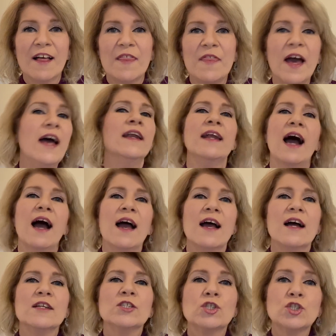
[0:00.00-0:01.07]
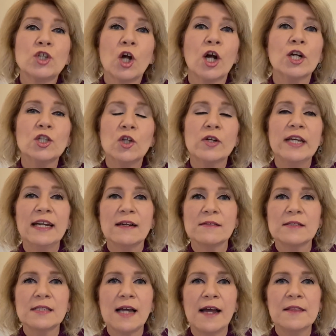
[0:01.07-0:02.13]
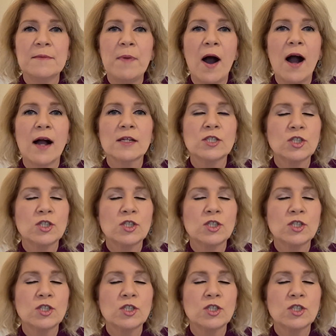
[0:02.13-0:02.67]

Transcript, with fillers: then start looking outside the box.